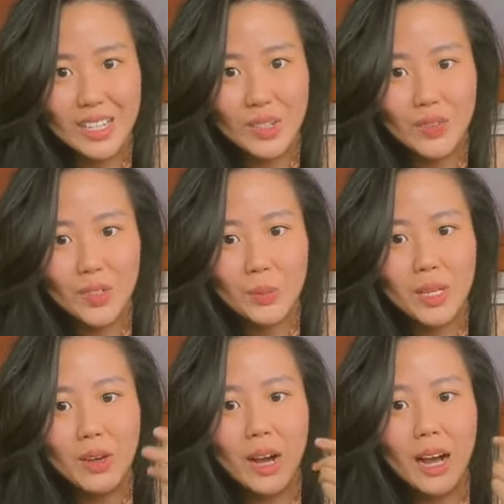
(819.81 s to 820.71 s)
You feel
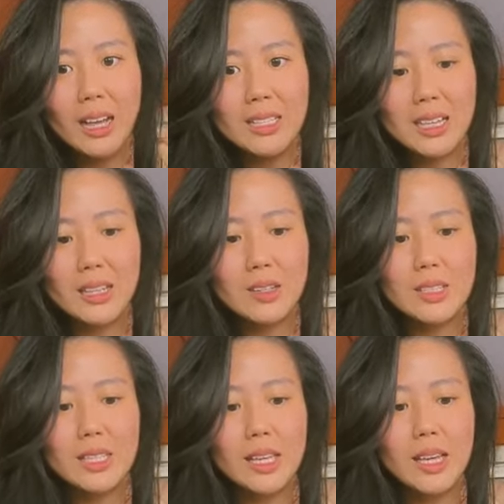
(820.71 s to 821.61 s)
me? Your eyes cannot
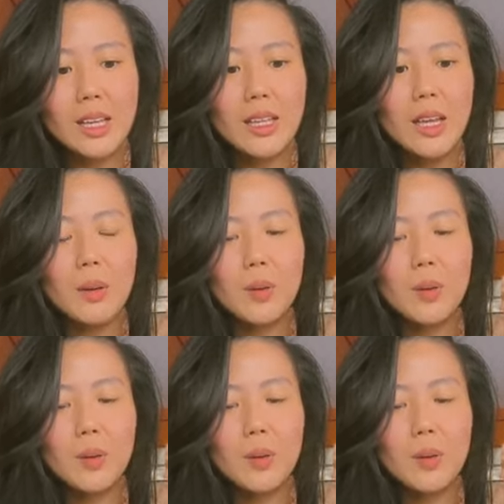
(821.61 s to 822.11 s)
see it.